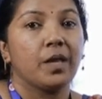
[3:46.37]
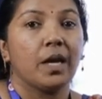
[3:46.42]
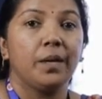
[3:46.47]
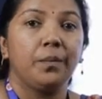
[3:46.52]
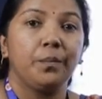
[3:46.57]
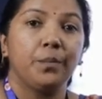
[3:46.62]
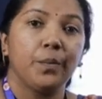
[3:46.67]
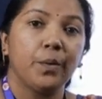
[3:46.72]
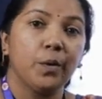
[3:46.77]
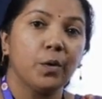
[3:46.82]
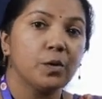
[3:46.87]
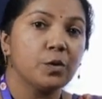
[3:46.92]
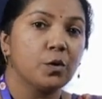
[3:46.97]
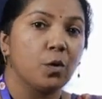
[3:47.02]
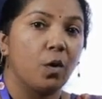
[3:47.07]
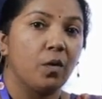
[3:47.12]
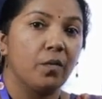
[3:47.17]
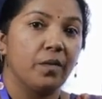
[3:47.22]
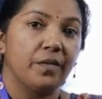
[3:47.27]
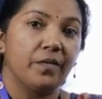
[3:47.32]
that pure
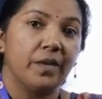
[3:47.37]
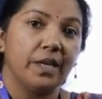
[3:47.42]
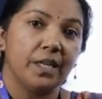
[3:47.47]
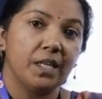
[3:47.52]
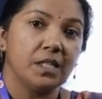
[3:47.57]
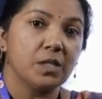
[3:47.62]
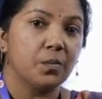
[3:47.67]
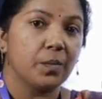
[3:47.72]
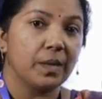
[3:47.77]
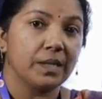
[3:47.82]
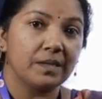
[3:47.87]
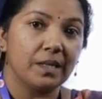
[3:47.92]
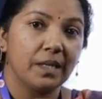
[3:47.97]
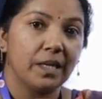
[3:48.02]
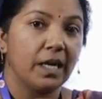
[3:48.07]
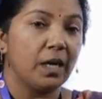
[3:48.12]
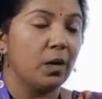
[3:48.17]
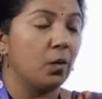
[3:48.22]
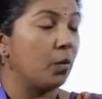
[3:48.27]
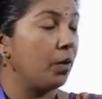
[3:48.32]
solvent when it is
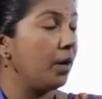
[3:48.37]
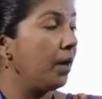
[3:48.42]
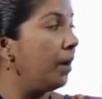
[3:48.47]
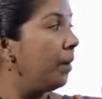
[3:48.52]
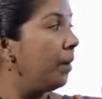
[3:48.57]
present alone.